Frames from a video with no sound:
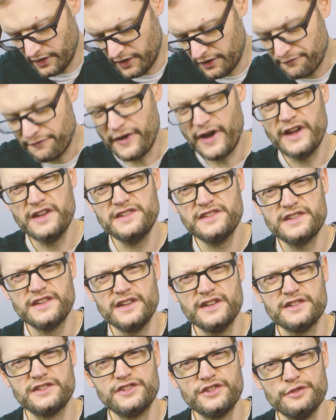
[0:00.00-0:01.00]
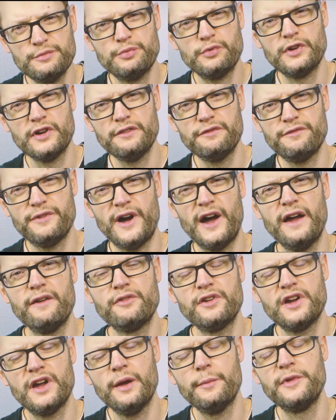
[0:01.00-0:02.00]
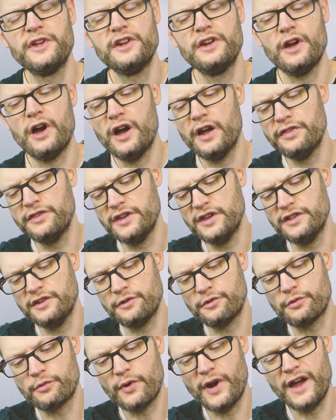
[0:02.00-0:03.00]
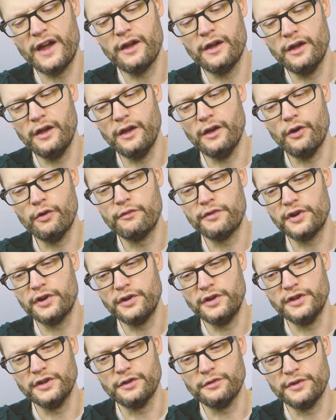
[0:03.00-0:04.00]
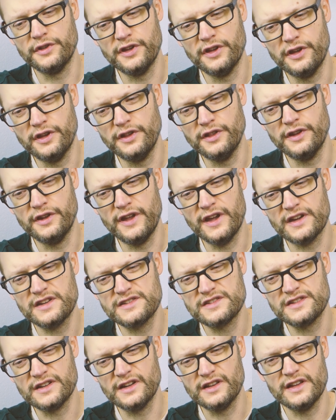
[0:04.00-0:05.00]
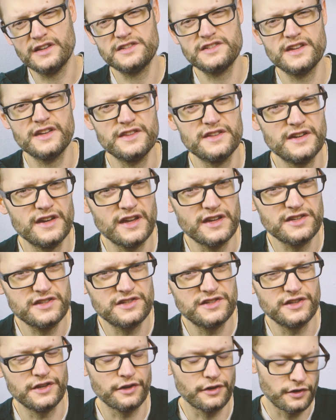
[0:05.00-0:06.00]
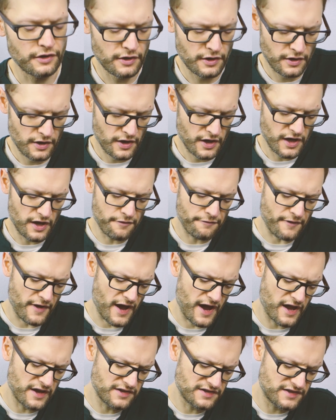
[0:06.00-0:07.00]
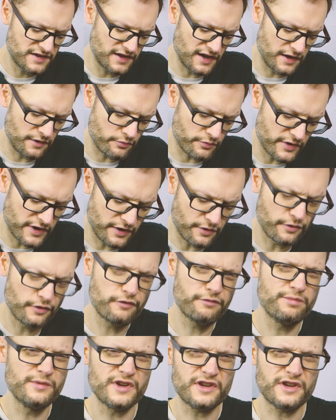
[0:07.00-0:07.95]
If I see a 2.5 coming on in the in the next, let's say the next year, If I see a regroove